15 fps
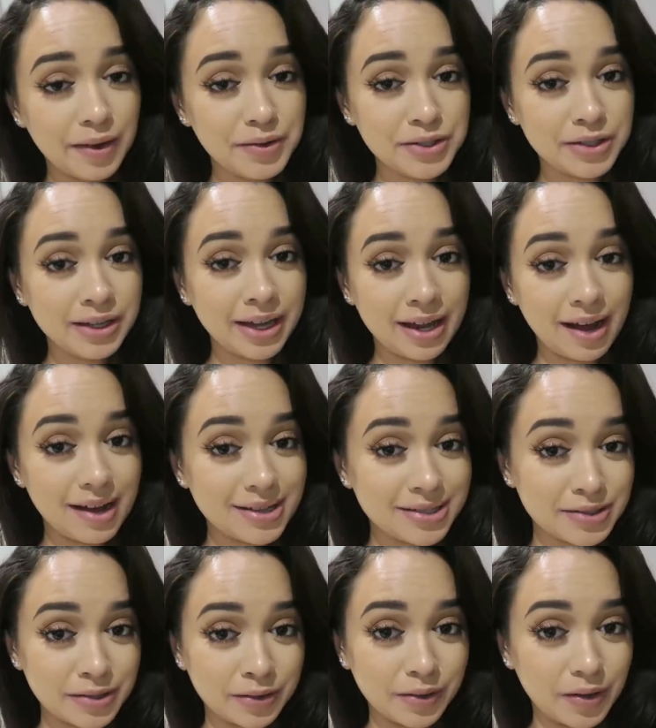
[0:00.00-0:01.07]
I also get
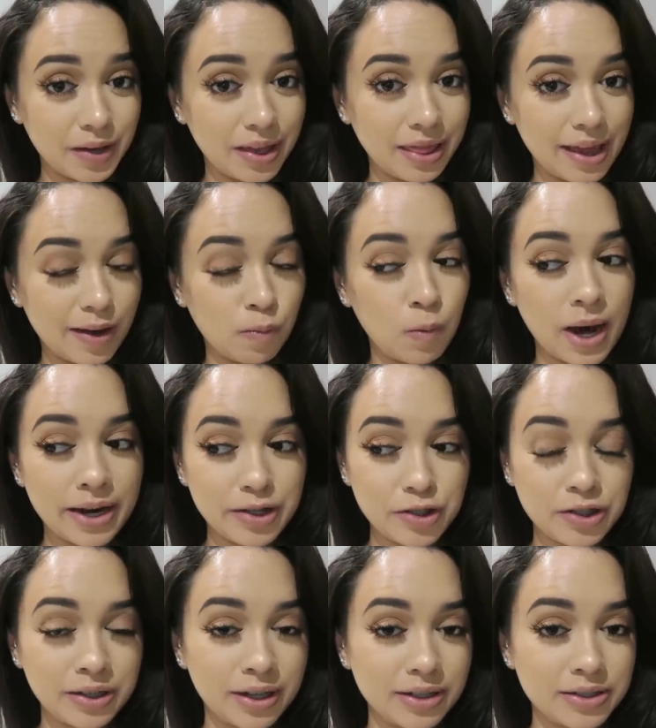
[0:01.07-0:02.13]
asked a lot, like, why did
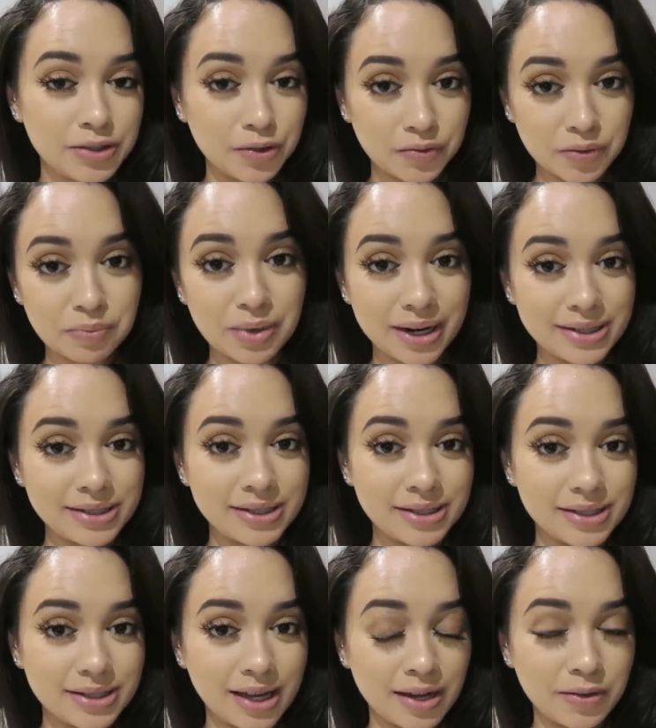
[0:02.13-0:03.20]
you get silver
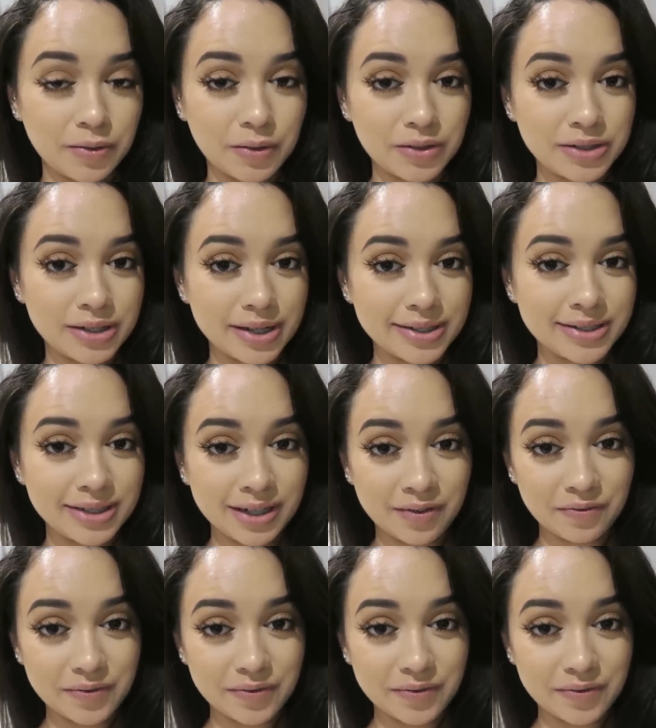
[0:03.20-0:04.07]
braces and not just